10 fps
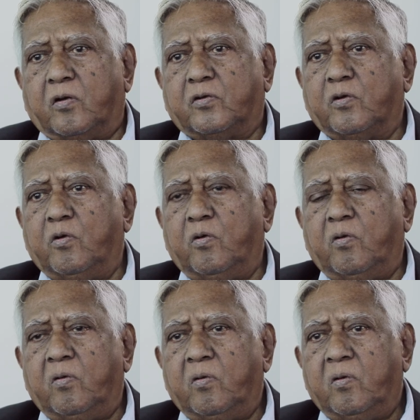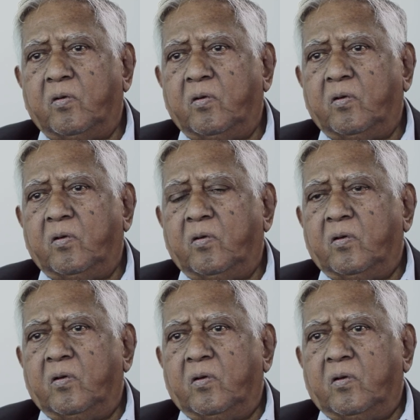Doctor Goh,
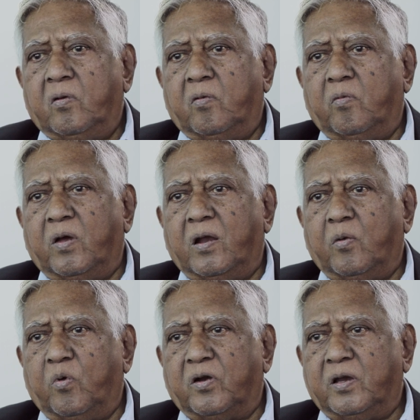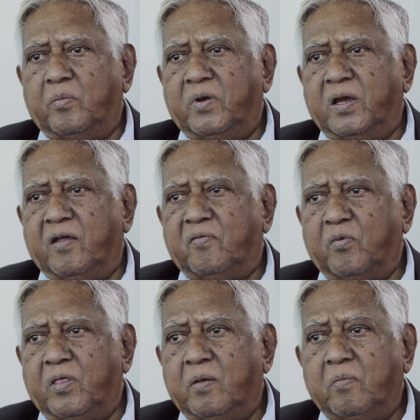while I worked in MINDEF
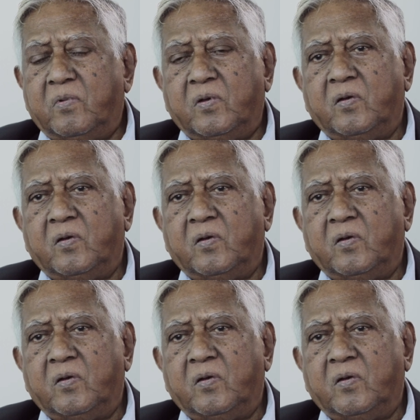with him,